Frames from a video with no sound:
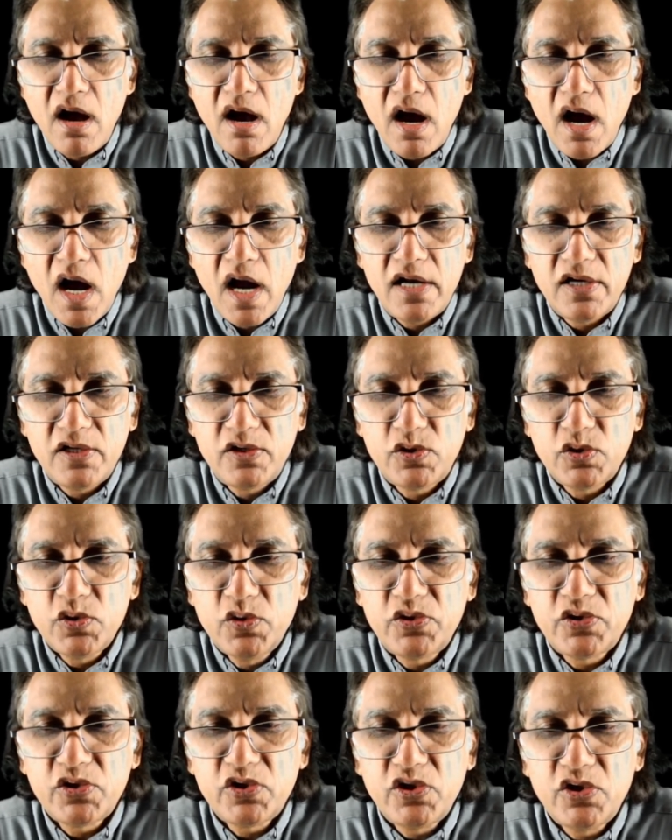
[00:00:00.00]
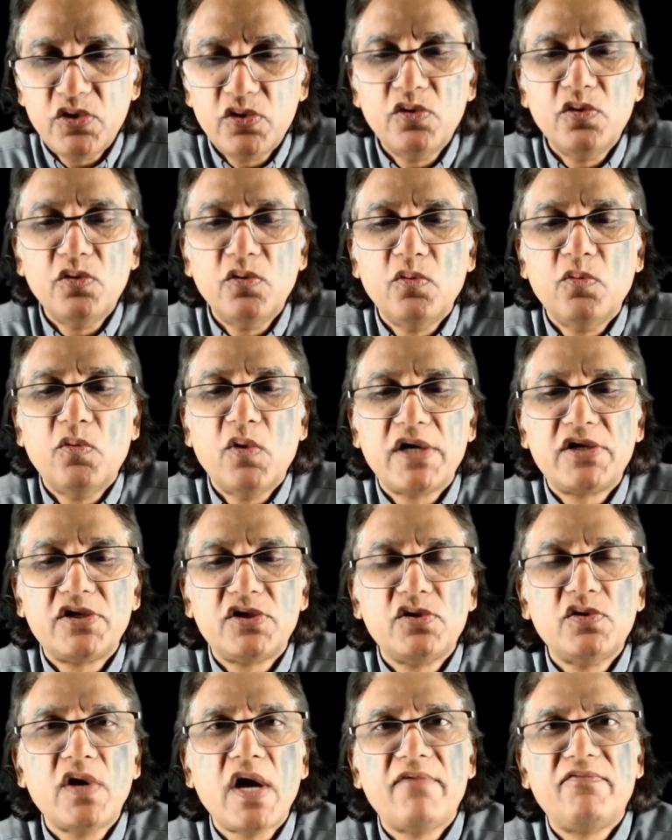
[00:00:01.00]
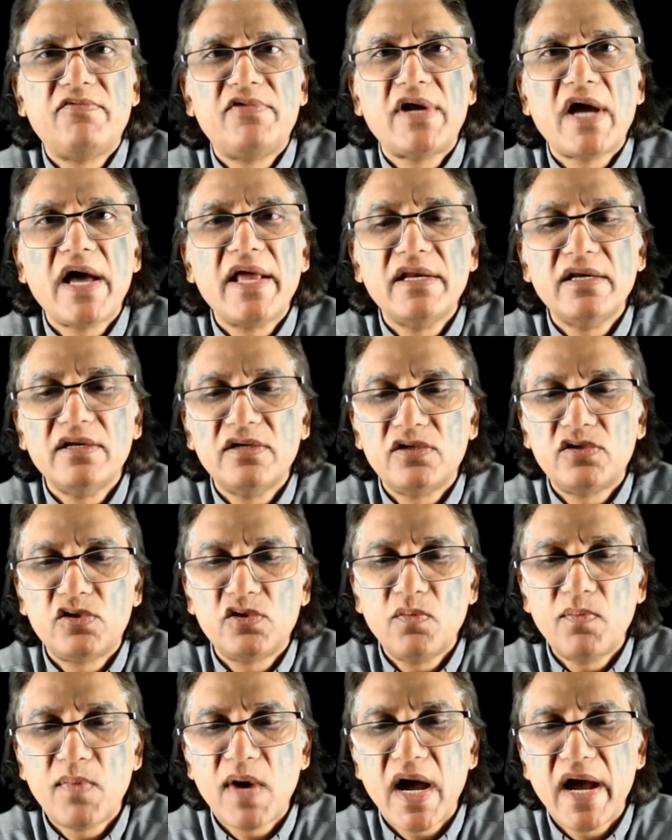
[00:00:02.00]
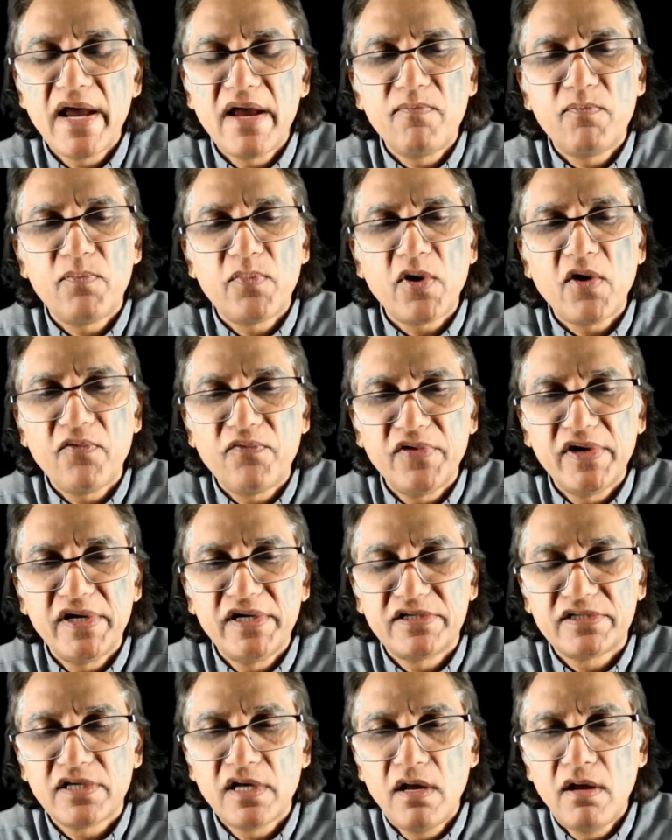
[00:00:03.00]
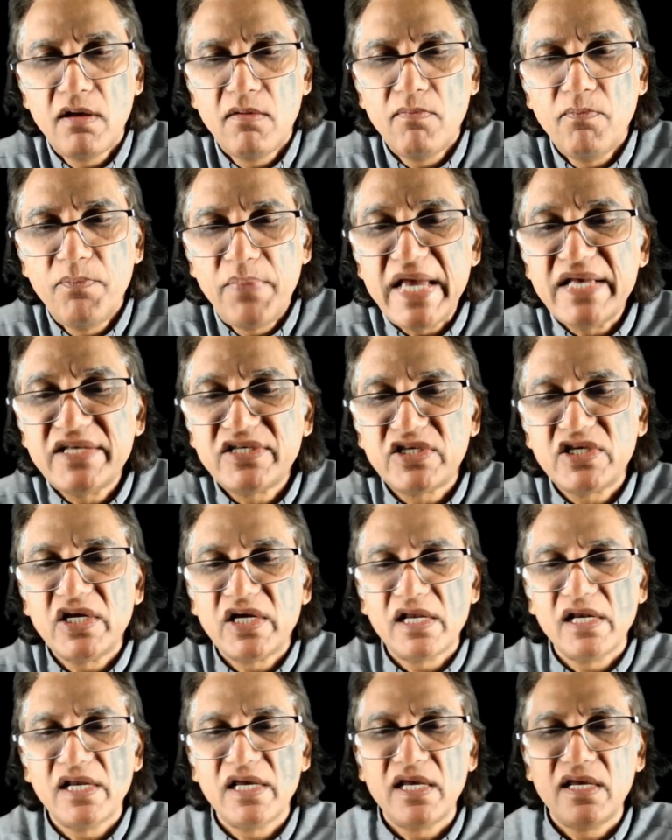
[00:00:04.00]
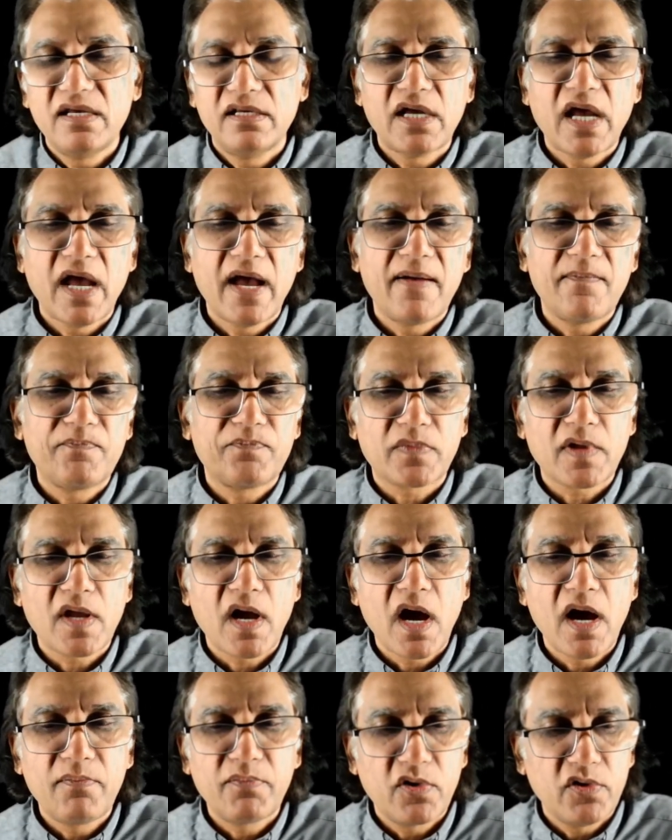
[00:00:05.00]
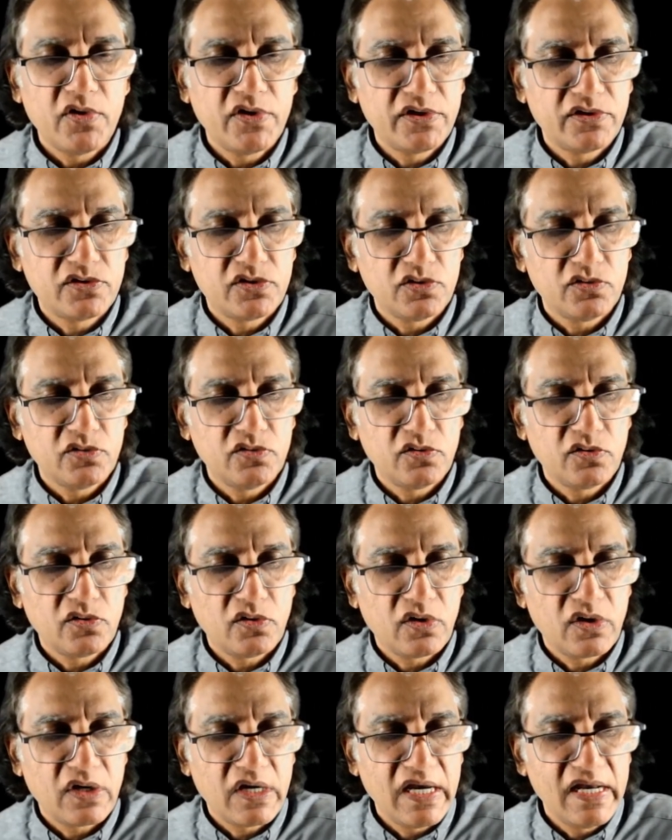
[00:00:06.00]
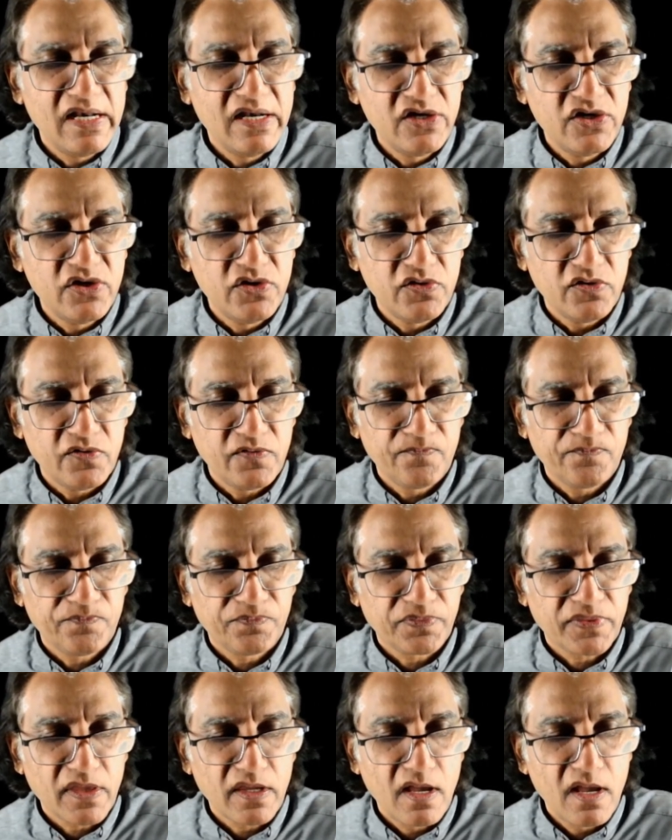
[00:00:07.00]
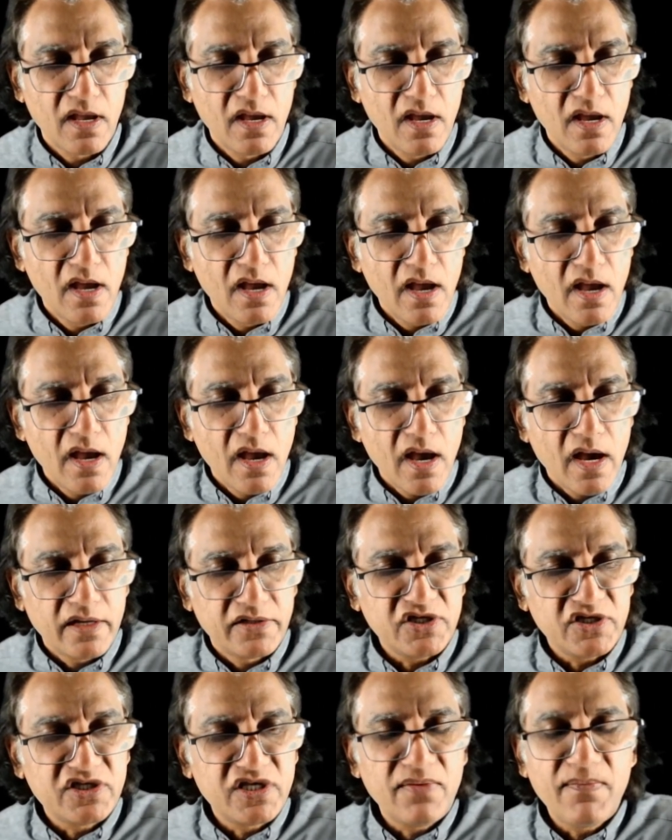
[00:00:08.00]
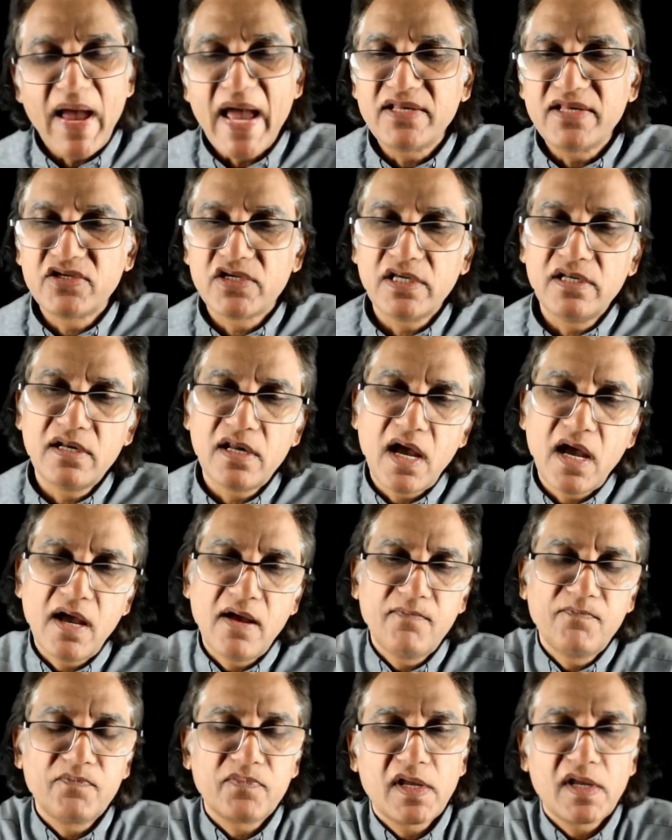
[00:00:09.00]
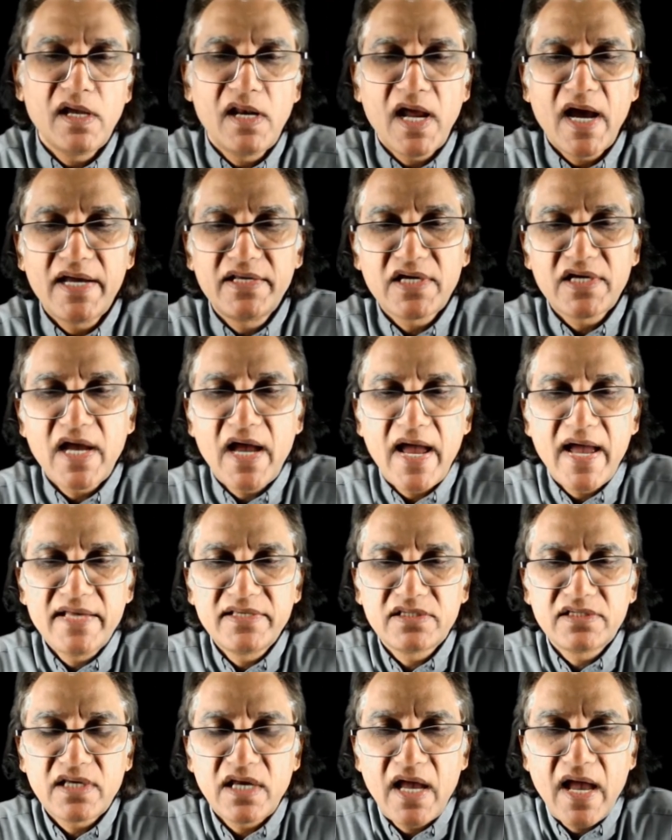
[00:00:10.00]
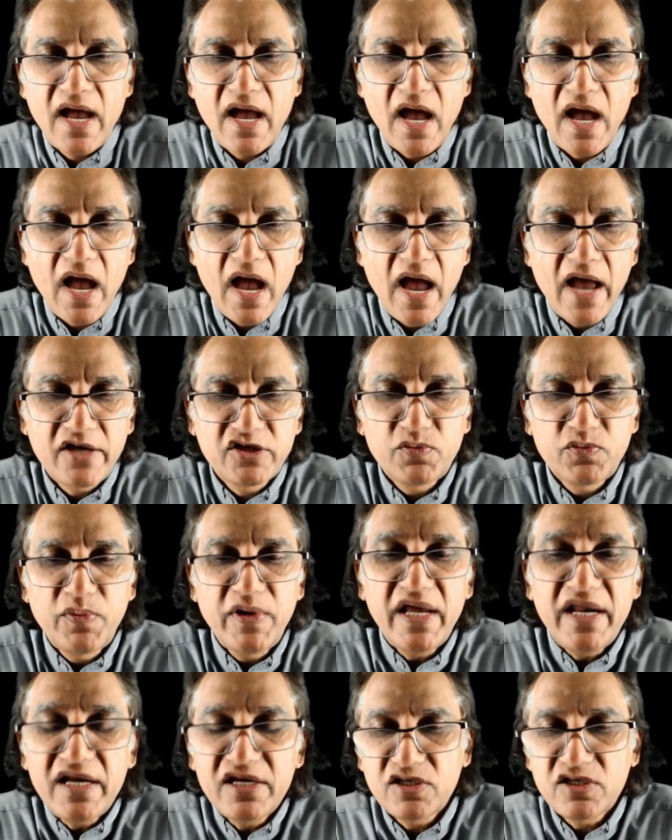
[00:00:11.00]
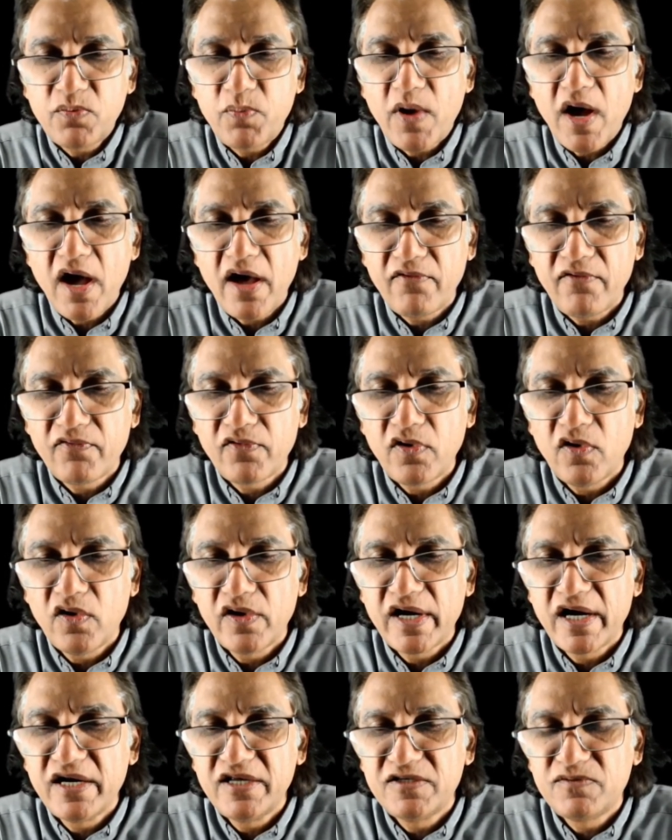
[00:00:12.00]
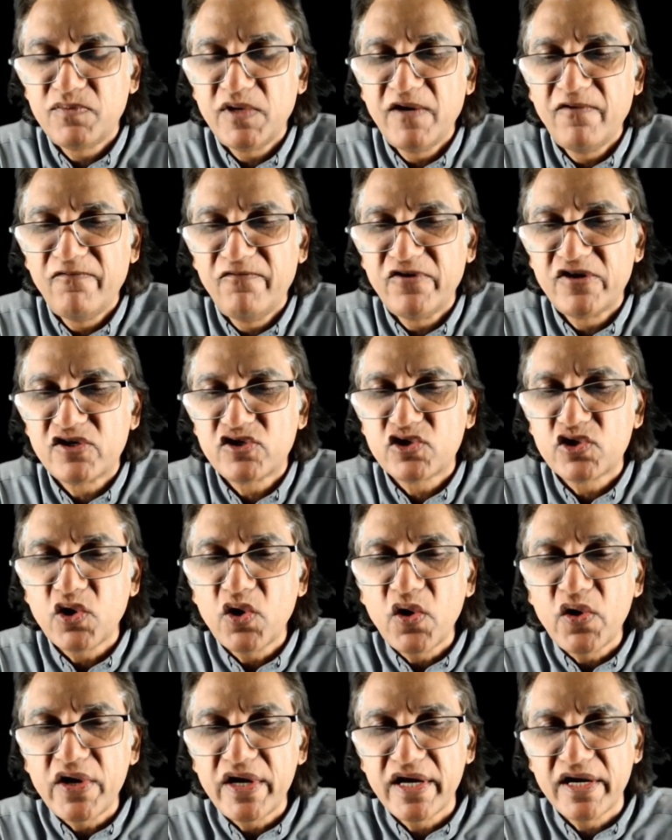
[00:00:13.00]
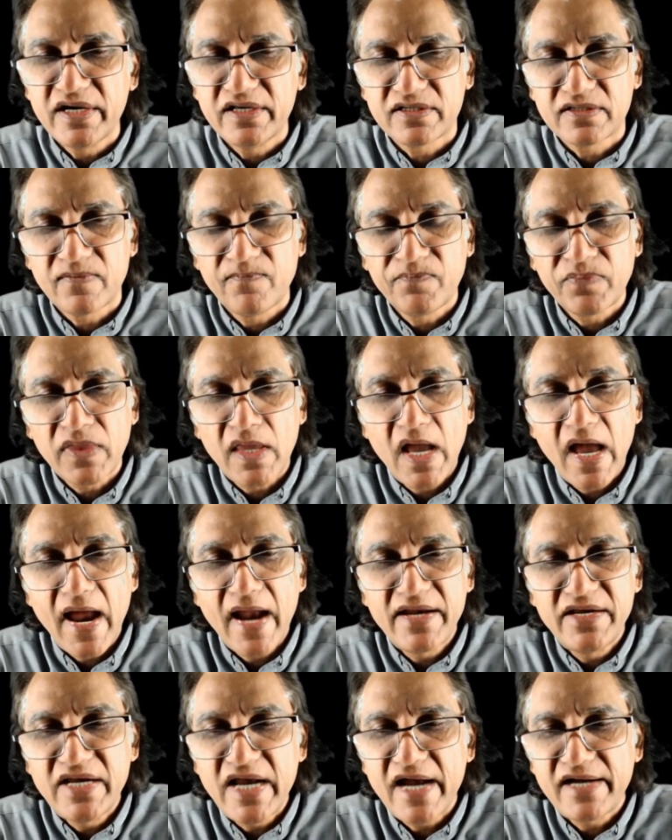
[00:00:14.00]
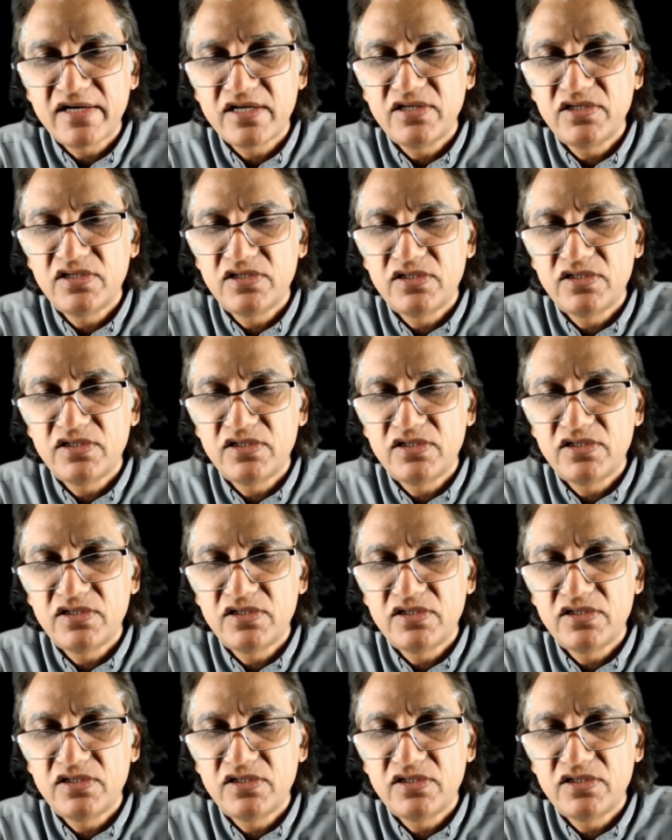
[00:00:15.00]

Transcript: I'll do to you what you have done to my prophets. Basically, I'm going to kill you. Just imagine Elijah has experienced the power of God and has been victorious, and yet